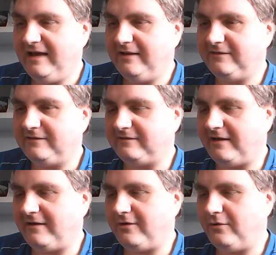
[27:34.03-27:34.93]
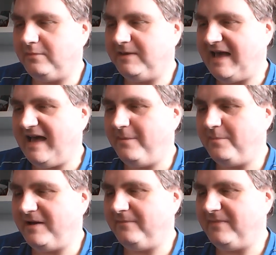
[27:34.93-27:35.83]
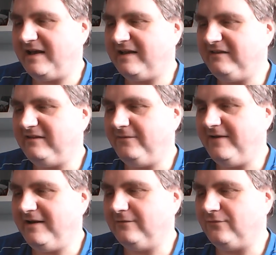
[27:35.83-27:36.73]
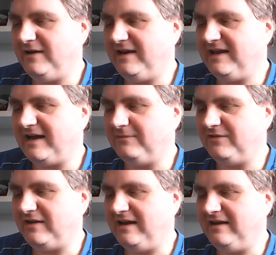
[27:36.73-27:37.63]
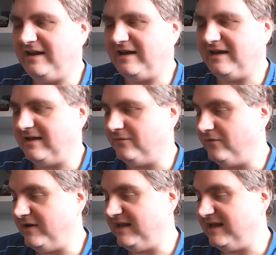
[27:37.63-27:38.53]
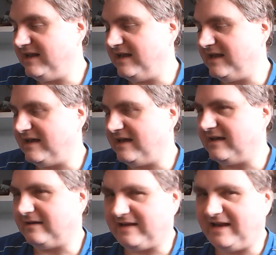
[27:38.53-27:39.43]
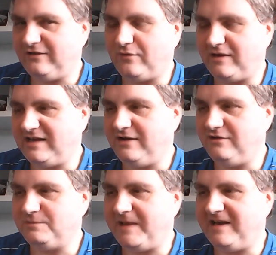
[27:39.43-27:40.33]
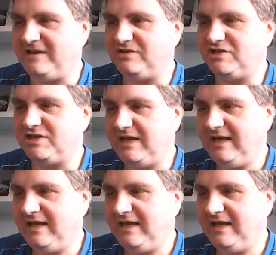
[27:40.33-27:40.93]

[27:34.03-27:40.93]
So yeah, but I guess if things really come get into a huge pinch,